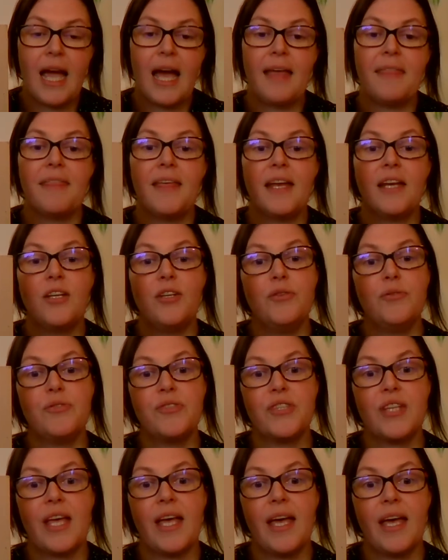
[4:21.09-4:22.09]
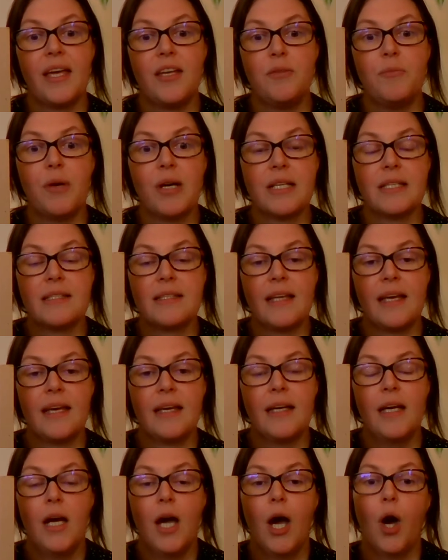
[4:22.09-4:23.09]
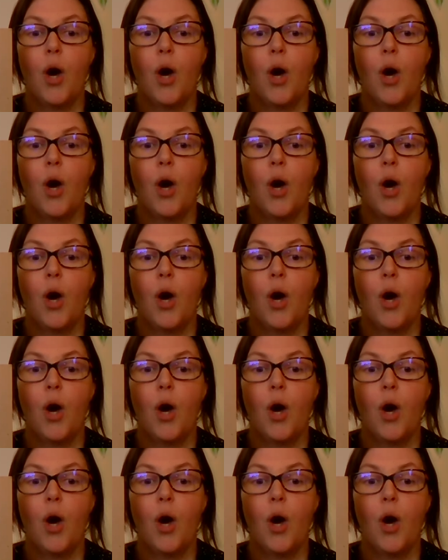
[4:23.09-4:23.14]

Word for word: And then you say, You might say,